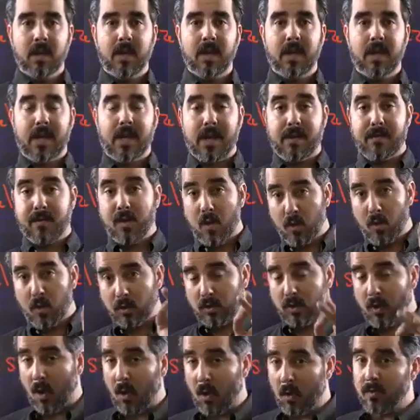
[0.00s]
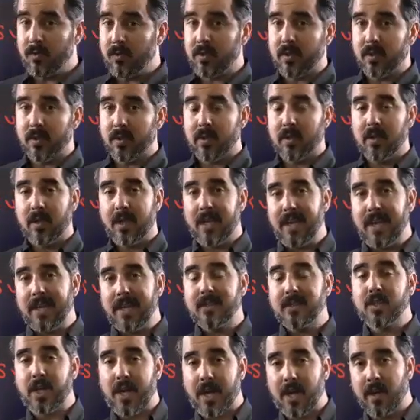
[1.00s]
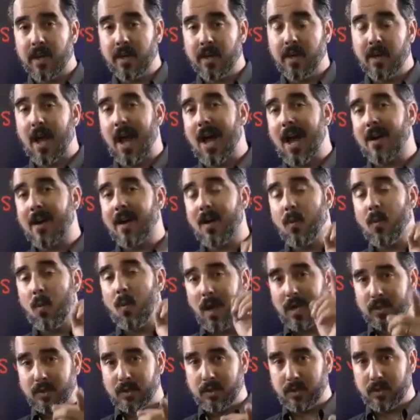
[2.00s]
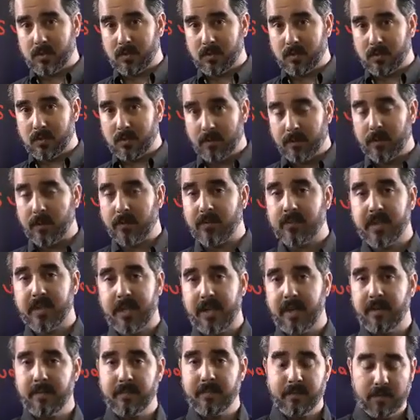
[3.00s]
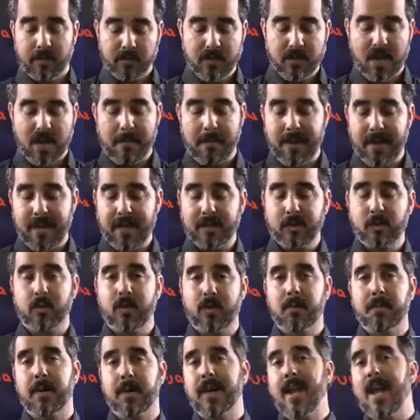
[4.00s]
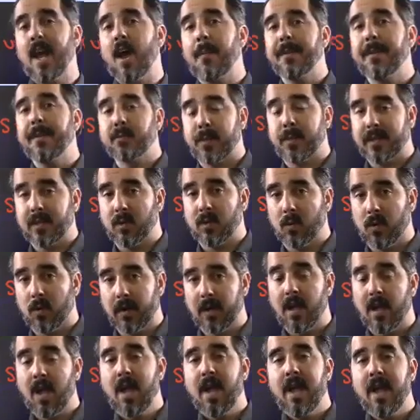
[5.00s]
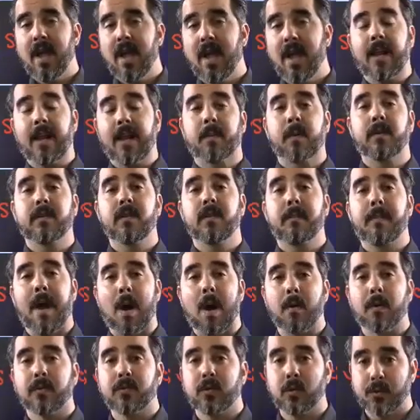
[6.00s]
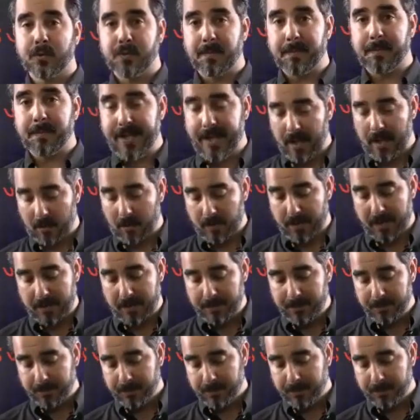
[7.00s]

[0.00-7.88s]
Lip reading: if you don't hit share, I'm gonna watch you. Just kidding, it's not mandatory, but help me spread the word. That's part of the power of social media, okay?